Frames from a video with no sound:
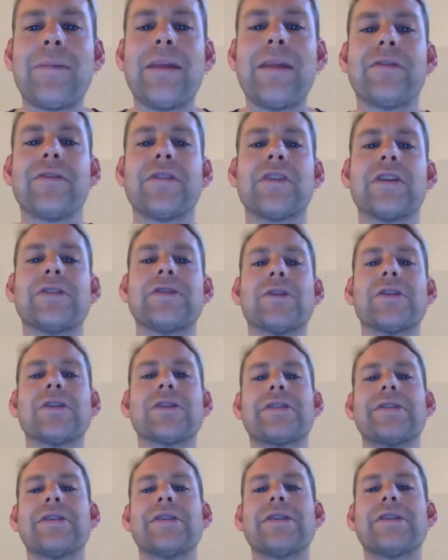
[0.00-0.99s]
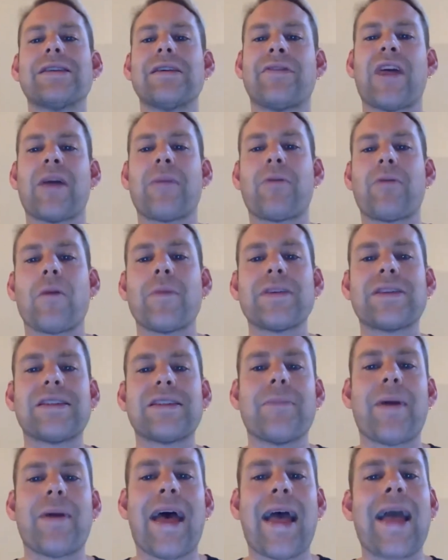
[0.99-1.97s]
even the doctors if they promise
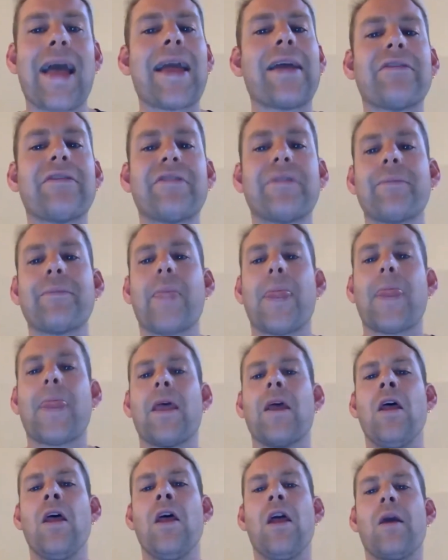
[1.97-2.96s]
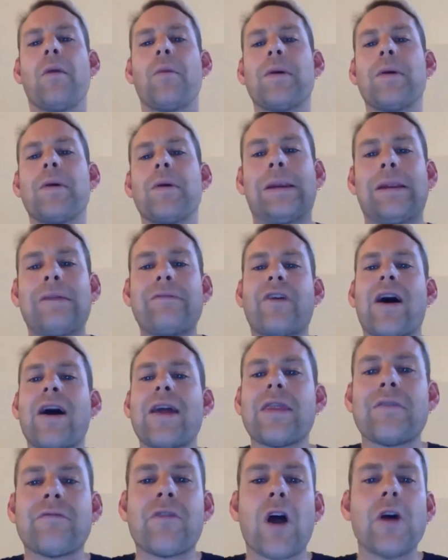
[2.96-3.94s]
to behave. We will
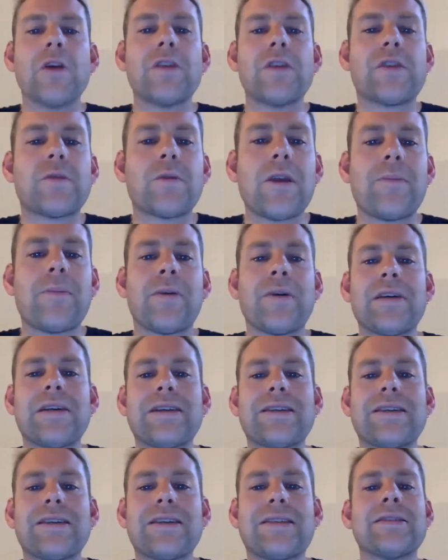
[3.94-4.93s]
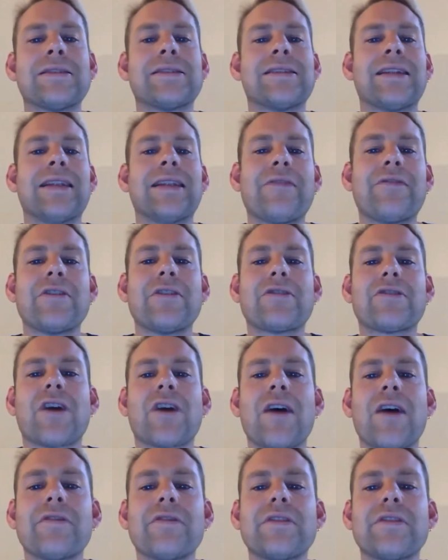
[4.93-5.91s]
invite the road sweepers and the delivery
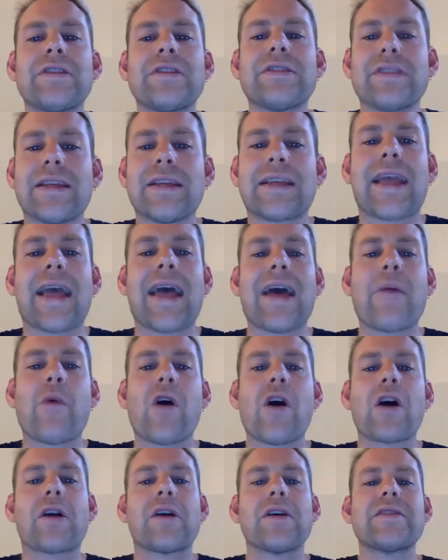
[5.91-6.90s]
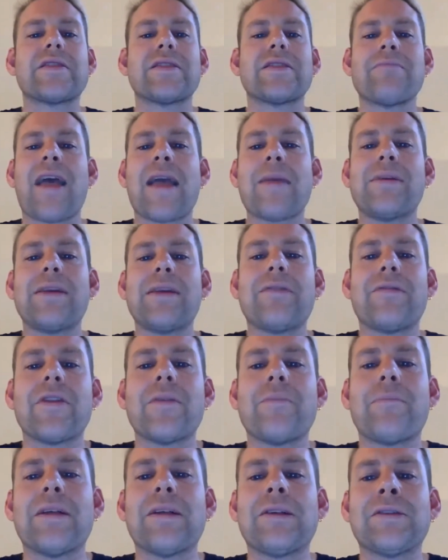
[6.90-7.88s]
drivers and the care workers and maybe even the
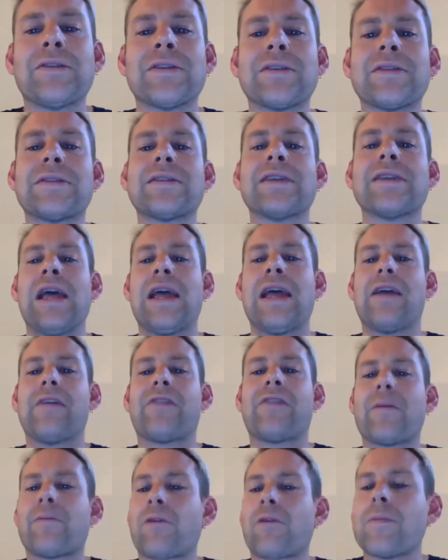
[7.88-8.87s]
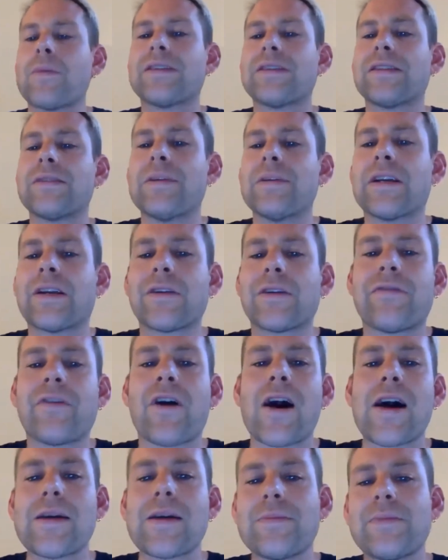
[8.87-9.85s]
builders if they promise to be good
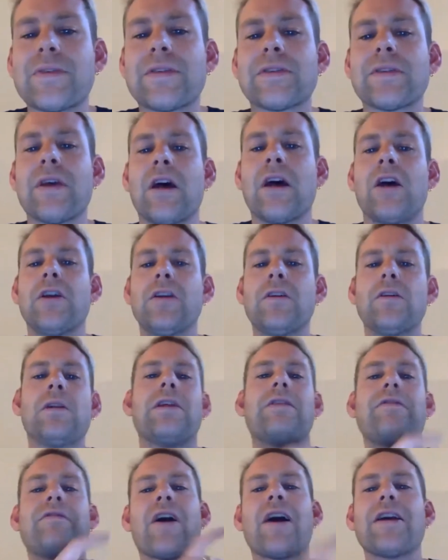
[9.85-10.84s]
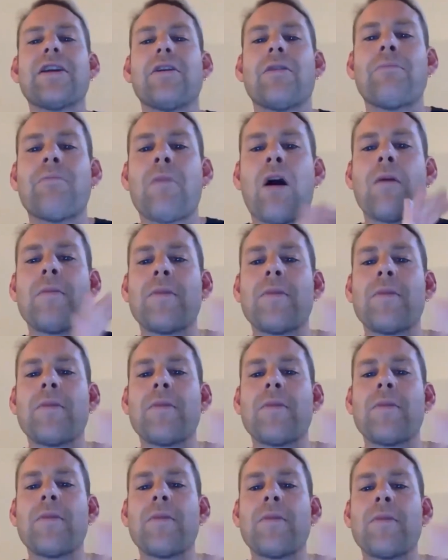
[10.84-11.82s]
vibes. You'll invite your mum and
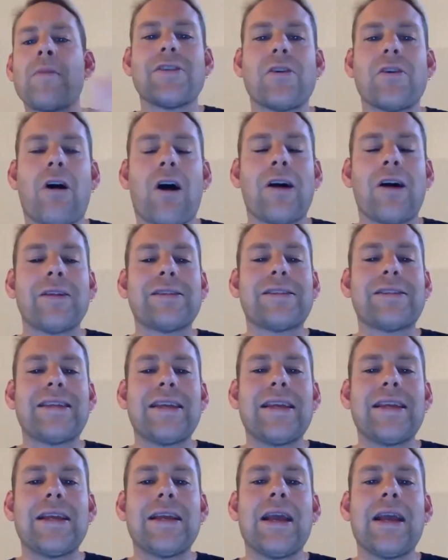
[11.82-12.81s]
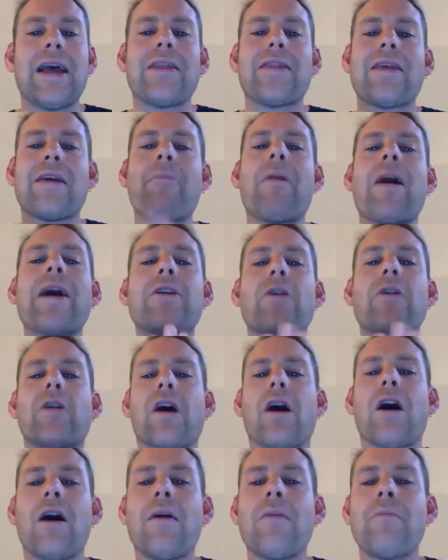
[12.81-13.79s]
your dad and your auntie. They might not
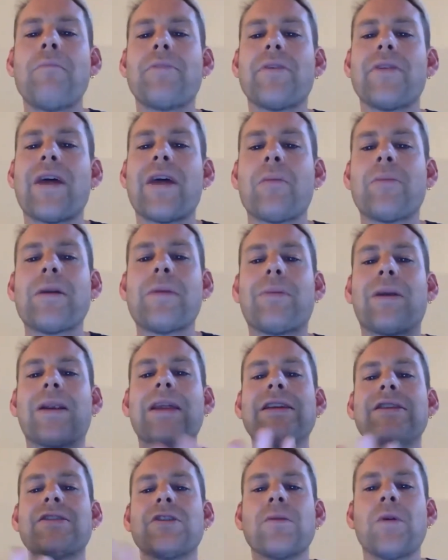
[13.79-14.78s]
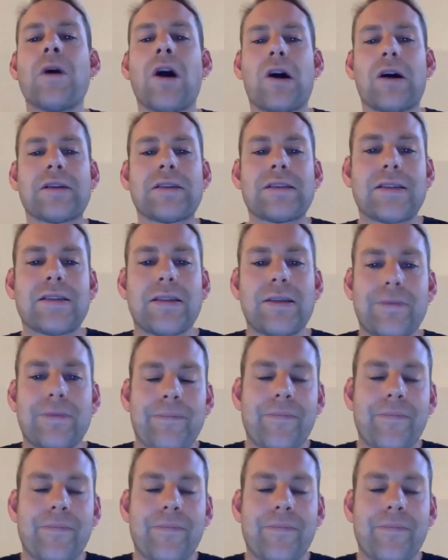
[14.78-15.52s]
come, but they'll be pleased you asked.